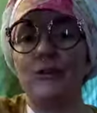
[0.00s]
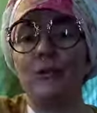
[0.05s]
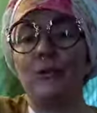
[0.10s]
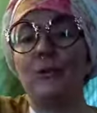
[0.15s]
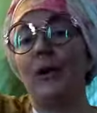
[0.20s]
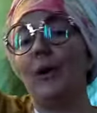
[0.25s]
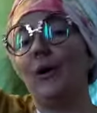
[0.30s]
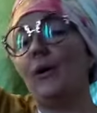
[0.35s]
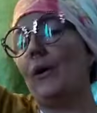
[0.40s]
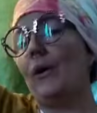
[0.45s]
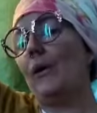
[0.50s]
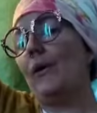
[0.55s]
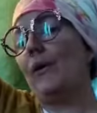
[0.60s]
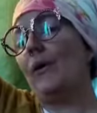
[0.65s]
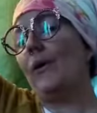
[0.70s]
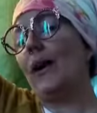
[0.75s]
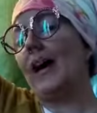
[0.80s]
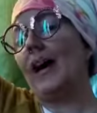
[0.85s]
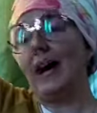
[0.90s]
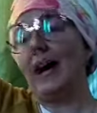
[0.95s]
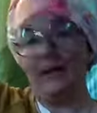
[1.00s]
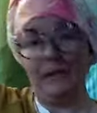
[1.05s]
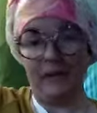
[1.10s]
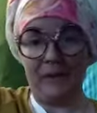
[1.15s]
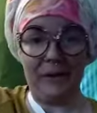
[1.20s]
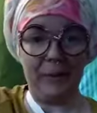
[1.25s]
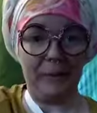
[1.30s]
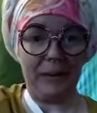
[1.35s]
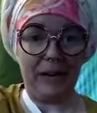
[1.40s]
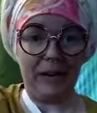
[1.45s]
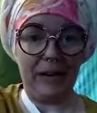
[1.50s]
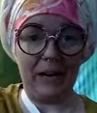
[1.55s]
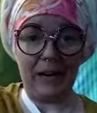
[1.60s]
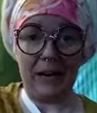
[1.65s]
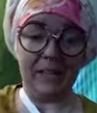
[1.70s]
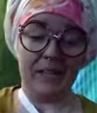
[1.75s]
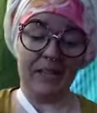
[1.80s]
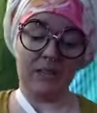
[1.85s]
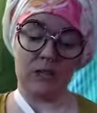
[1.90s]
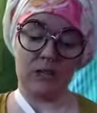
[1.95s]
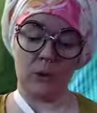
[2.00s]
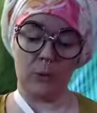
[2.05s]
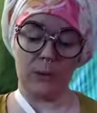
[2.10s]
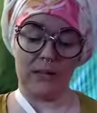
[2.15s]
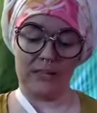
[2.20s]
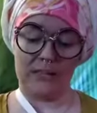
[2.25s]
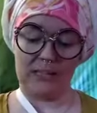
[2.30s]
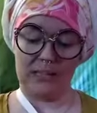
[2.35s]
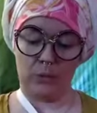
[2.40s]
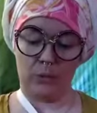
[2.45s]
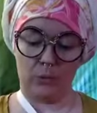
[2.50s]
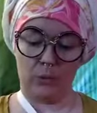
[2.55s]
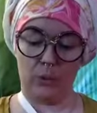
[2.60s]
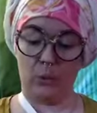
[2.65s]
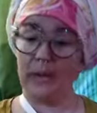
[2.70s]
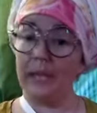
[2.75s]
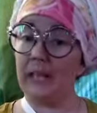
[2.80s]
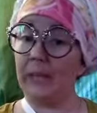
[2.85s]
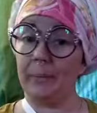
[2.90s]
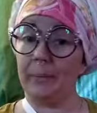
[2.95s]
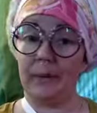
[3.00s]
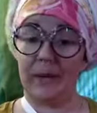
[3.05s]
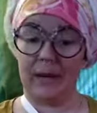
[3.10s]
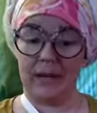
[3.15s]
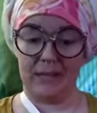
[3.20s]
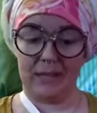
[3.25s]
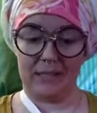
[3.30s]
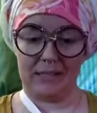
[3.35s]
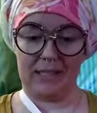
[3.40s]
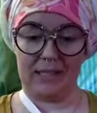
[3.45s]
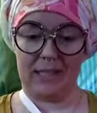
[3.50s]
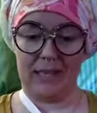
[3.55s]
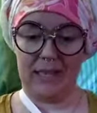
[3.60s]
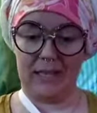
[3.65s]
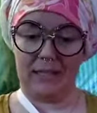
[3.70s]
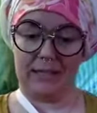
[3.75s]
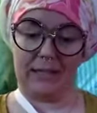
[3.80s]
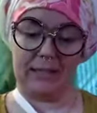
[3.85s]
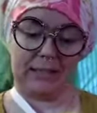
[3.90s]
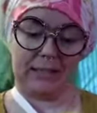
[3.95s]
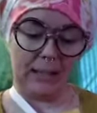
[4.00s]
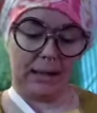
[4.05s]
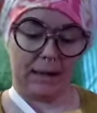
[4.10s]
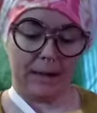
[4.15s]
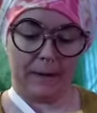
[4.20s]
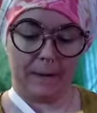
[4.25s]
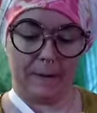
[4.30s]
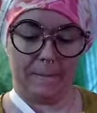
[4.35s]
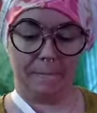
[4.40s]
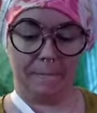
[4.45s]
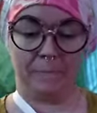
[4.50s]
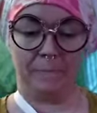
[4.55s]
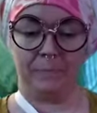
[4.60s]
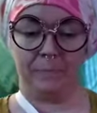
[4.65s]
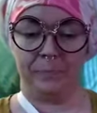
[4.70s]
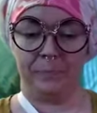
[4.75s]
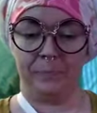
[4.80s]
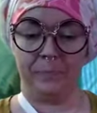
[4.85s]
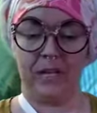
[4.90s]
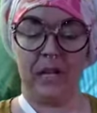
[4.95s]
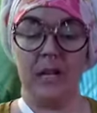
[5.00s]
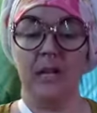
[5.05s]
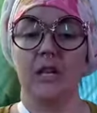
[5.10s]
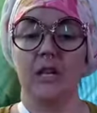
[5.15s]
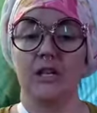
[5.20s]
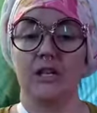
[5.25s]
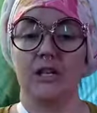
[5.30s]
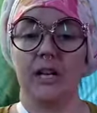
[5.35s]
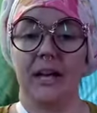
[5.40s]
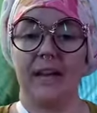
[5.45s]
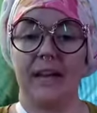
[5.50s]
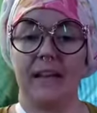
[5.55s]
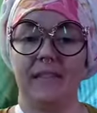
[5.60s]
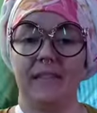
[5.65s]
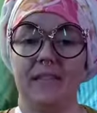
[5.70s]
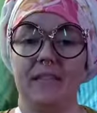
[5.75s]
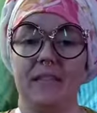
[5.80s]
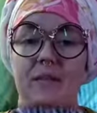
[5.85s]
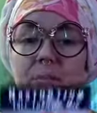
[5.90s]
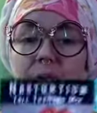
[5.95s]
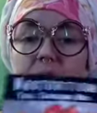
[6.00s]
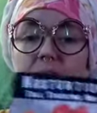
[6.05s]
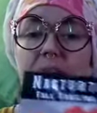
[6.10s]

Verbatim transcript: to grow everywhere. And these are the ones that really put out the seeds. Um, check it. This is a